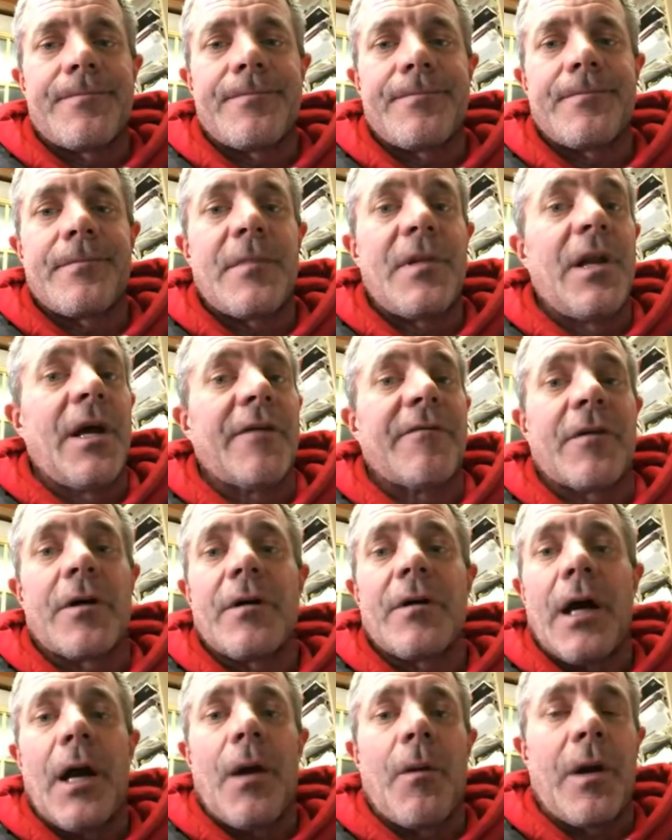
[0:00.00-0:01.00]
Yeah.
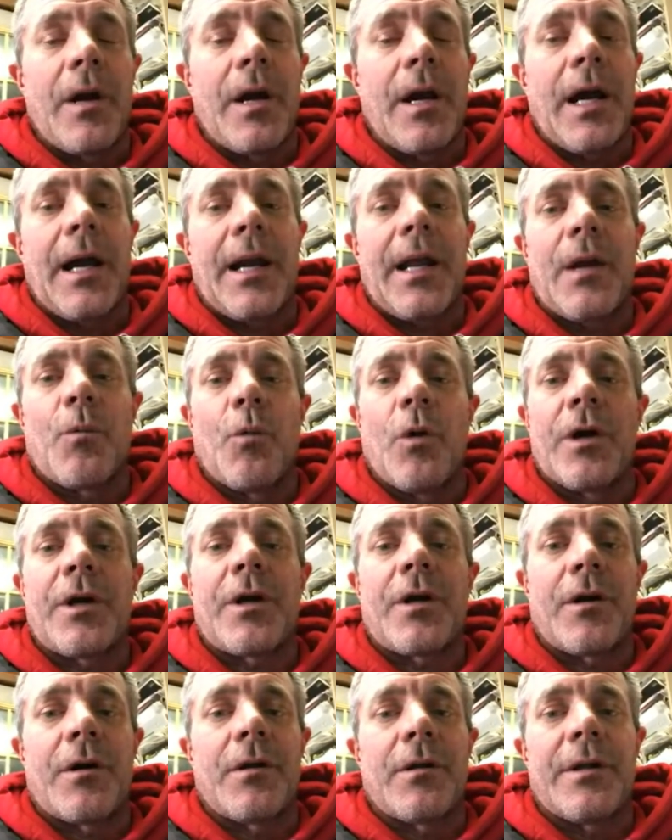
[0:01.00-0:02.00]
Never. I would have not had one
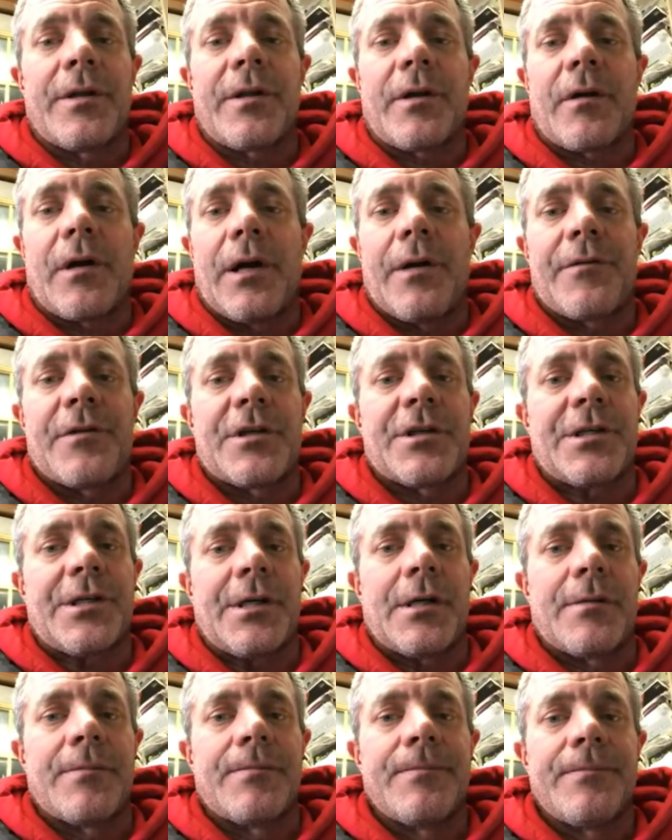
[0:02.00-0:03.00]
kernel in the ground this
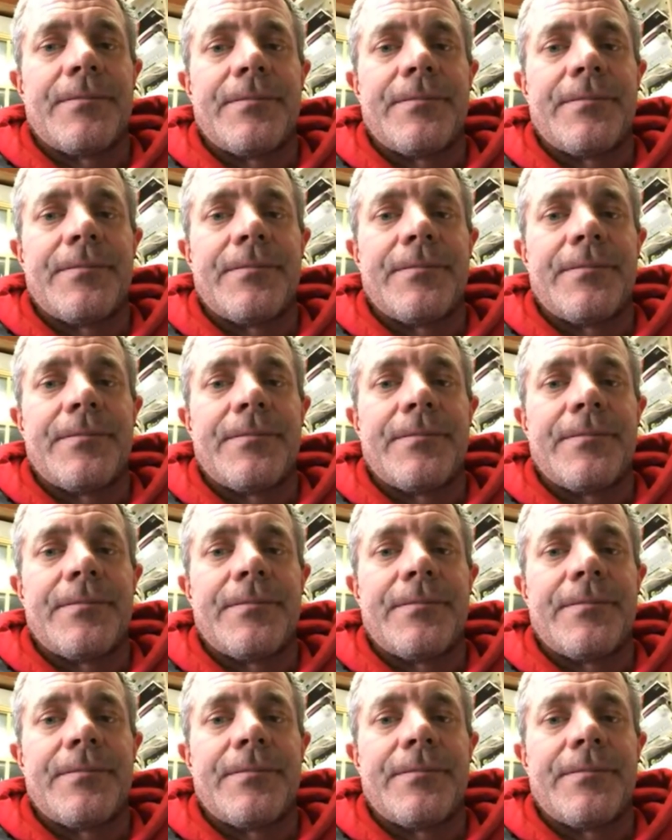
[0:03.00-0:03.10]
year.